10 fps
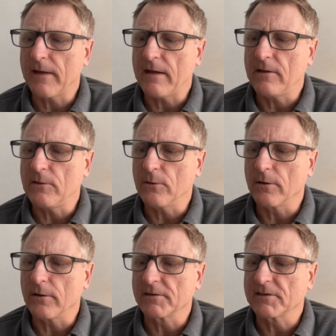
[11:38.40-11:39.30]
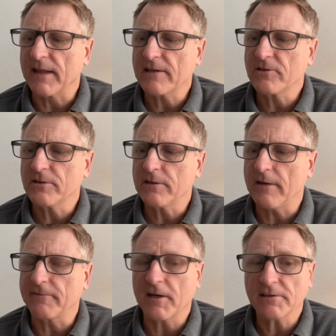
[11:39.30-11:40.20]
that your selection
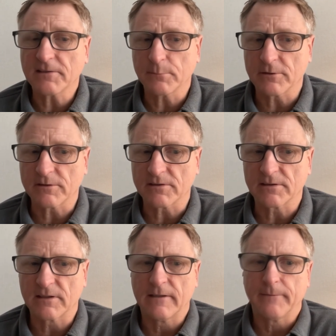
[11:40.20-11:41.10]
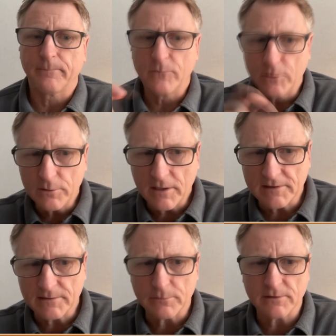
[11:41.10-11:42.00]
of customers, new
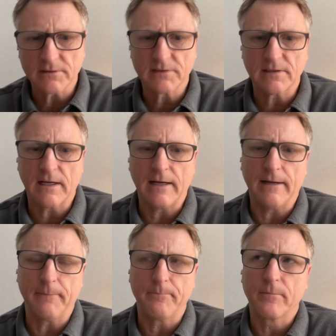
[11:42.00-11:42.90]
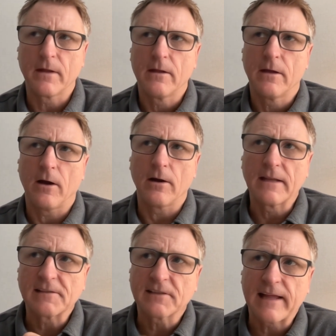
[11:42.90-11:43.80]
customers, um, are
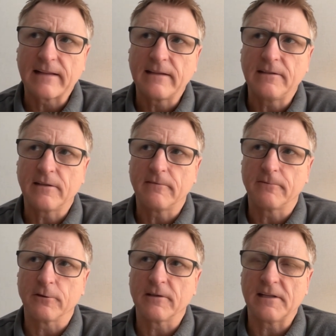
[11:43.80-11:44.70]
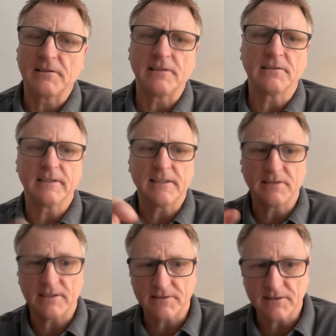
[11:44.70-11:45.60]
less likely to convert as easily
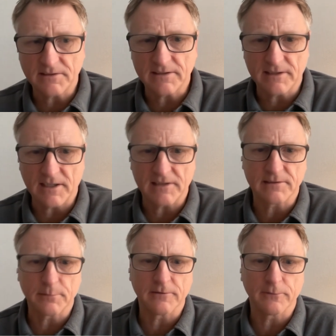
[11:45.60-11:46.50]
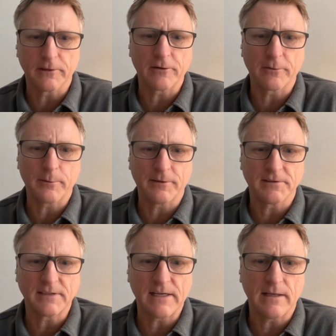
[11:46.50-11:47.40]
as an existing customer for an incremental
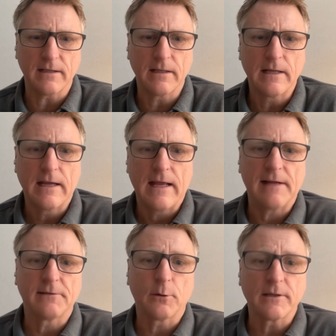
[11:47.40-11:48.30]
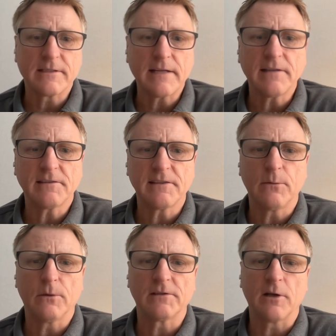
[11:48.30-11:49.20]
sale. And so our tendency
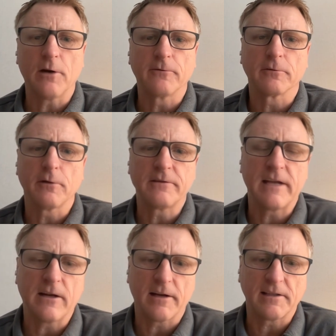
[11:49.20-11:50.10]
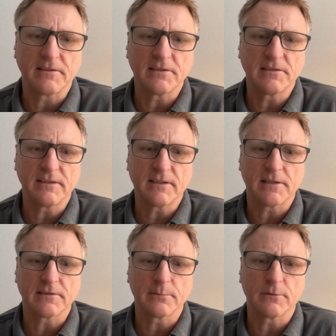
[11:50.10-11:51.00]
was to over rotate on existing
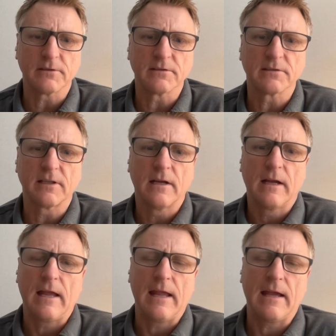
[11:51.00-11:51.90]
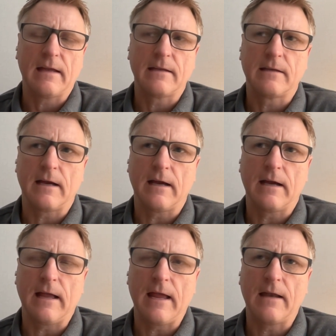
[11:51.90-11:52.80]
customers and
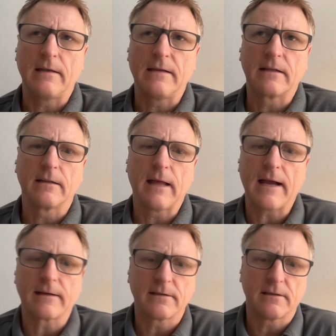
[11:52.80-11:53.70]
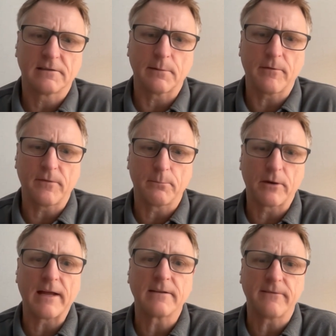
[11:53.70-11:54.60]
uh, and neglect some of the
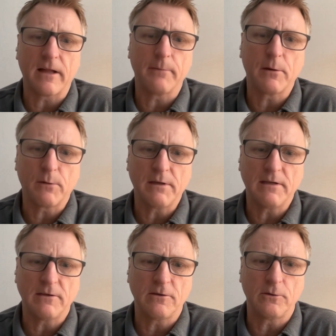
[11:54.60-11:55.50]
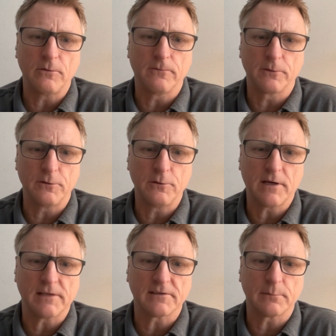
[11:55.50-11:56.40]
brand development we need to do for new
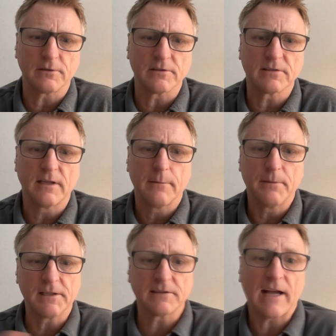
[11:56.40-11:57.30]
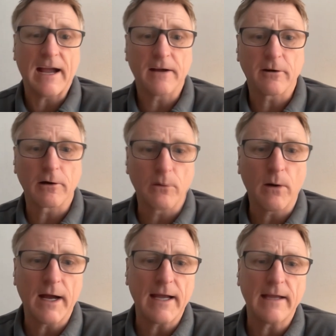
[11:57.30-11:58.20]
customers because a higher
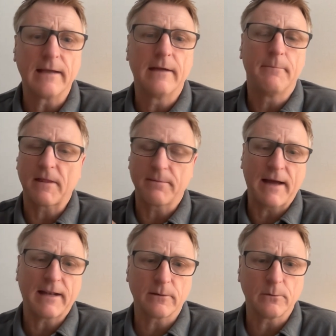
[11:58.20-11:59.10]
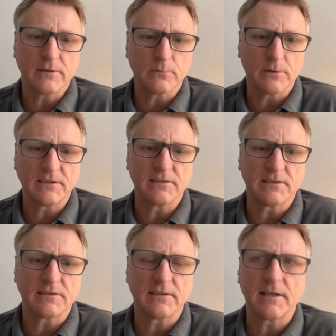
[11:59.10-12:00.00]
ROI mathematically was, was an
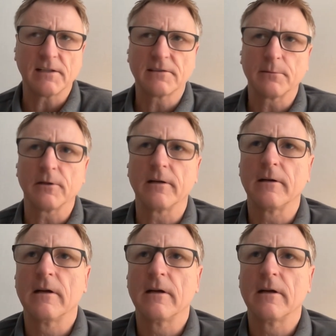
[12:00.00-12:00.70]
existing customer.